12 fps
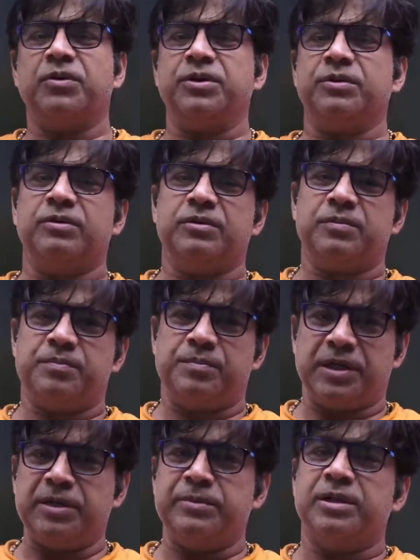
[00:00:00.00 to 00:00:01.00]
your
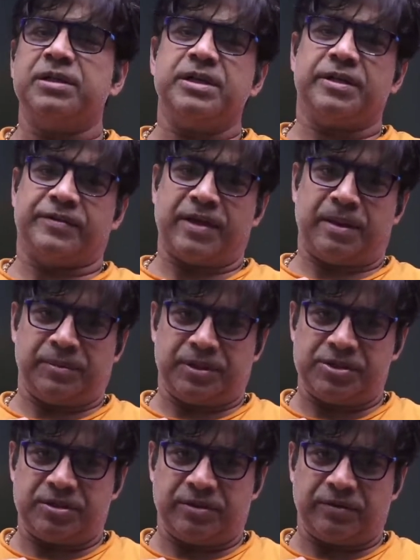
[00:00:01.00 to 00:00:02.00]
preliminary
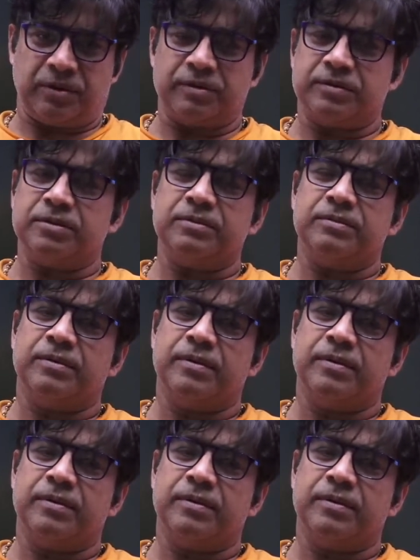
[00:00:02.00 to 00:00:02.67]
examinations also.